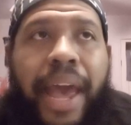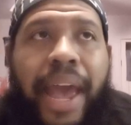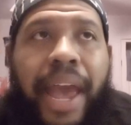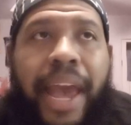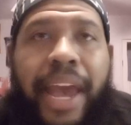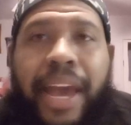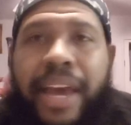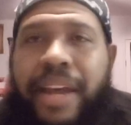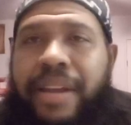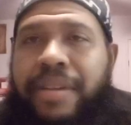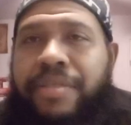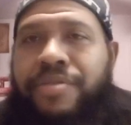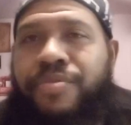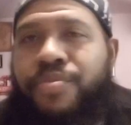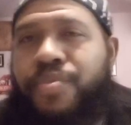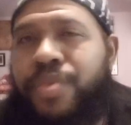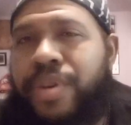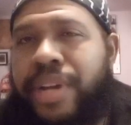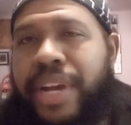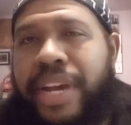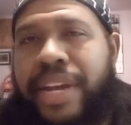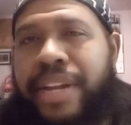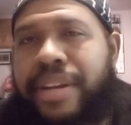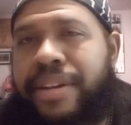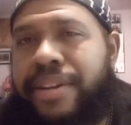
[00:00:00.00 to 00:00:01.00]
And we're
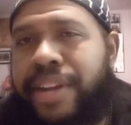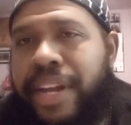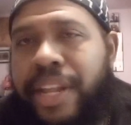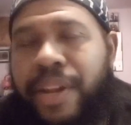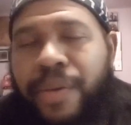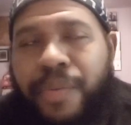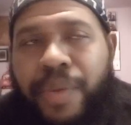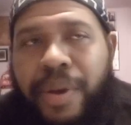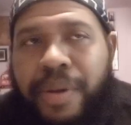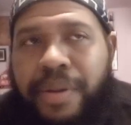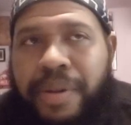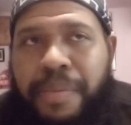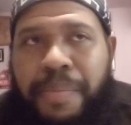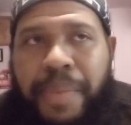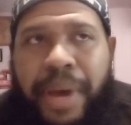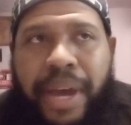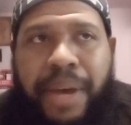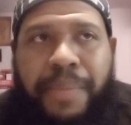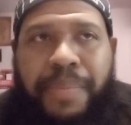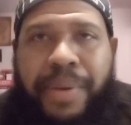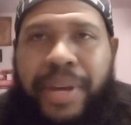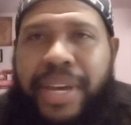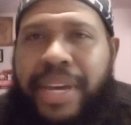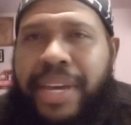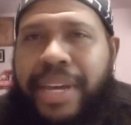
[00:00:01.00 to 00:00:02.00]
getting Jalen Ramsey
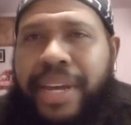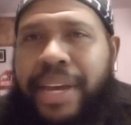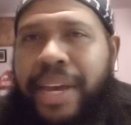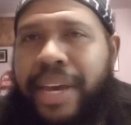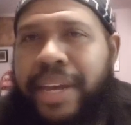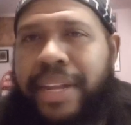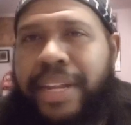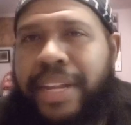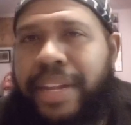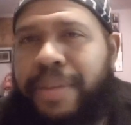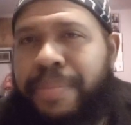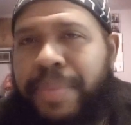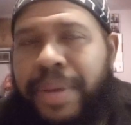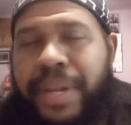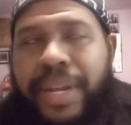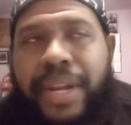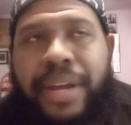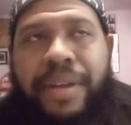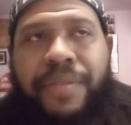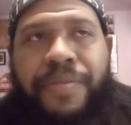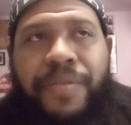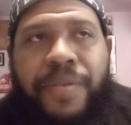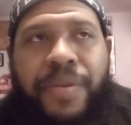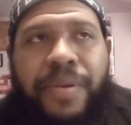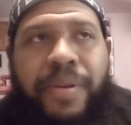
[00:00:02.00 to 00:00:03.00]
back, but he ended up being
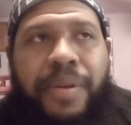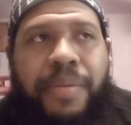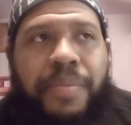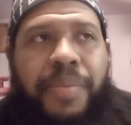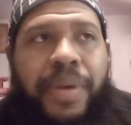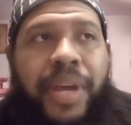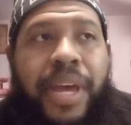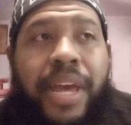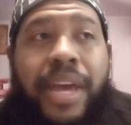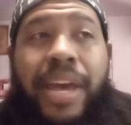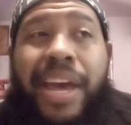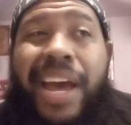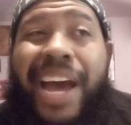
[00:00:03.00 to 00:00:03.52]
there for a little bit.